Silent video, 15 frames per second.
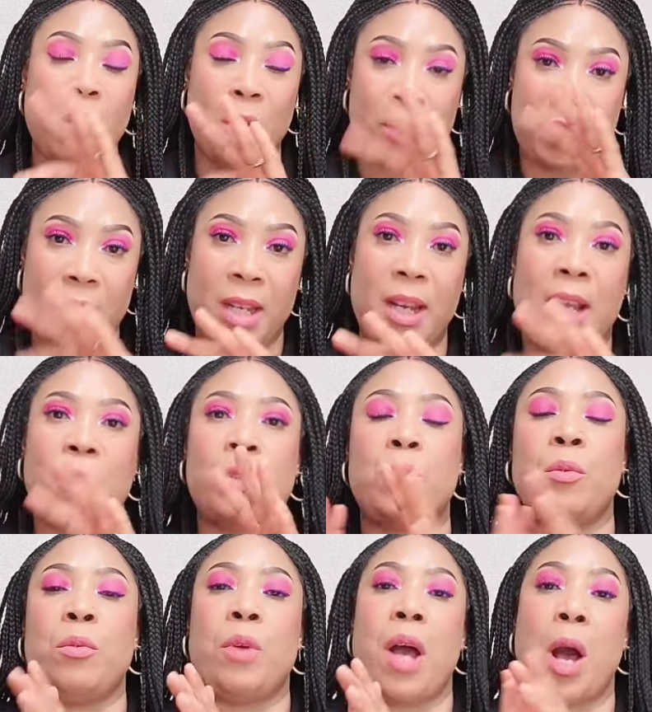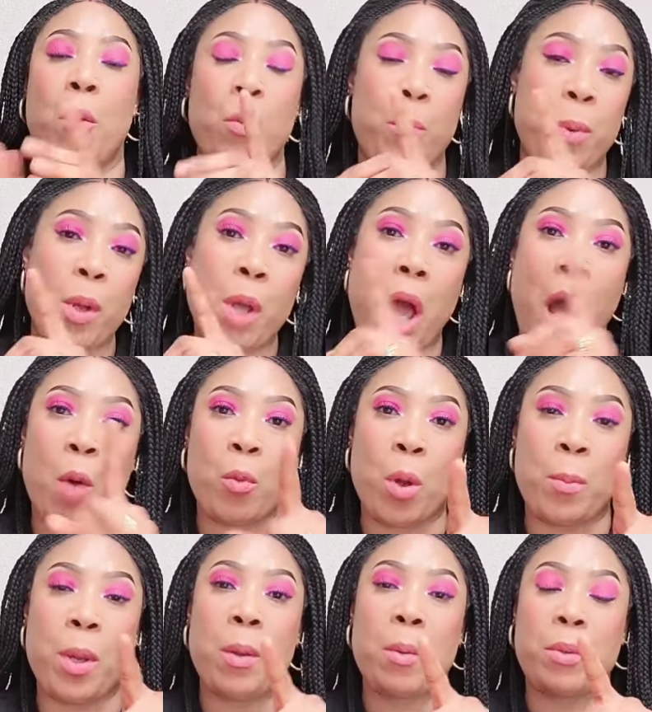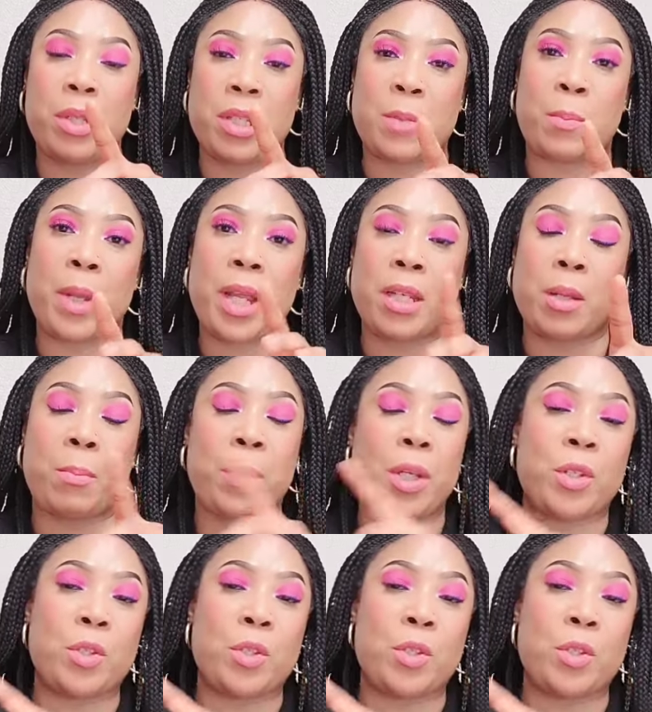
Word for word: container too. I will, I will be displaying the